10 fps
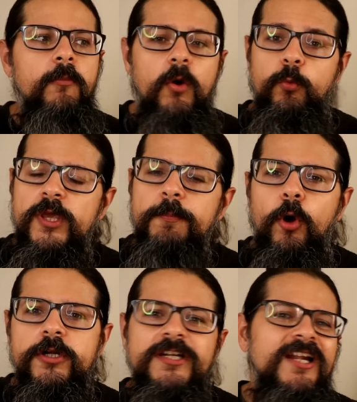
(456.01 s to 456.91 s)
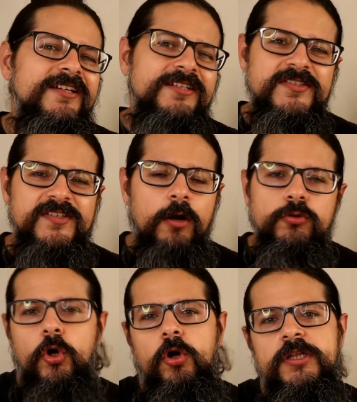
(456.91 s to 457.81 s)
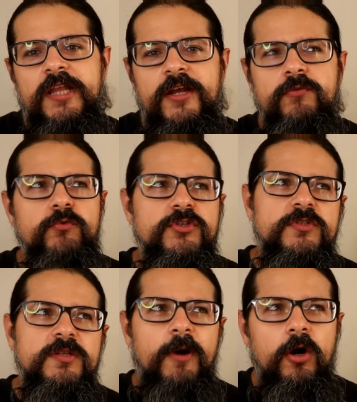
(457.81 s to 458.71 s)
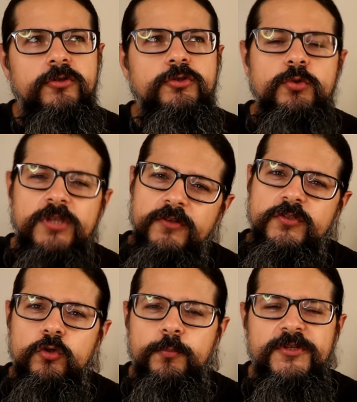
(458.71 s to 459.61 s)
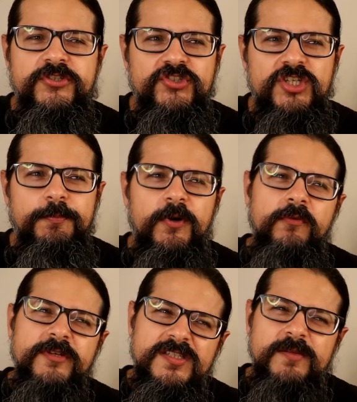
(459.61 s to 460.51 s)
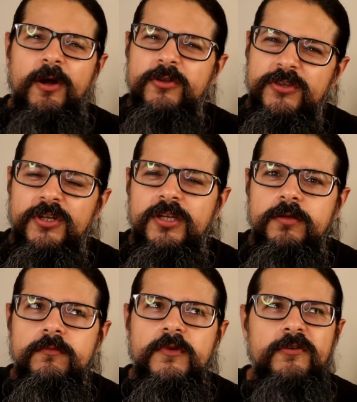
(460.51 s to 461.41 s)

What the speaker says: We bought it at a discount online, which was about 2,000 rupees cheaper, which is about $30,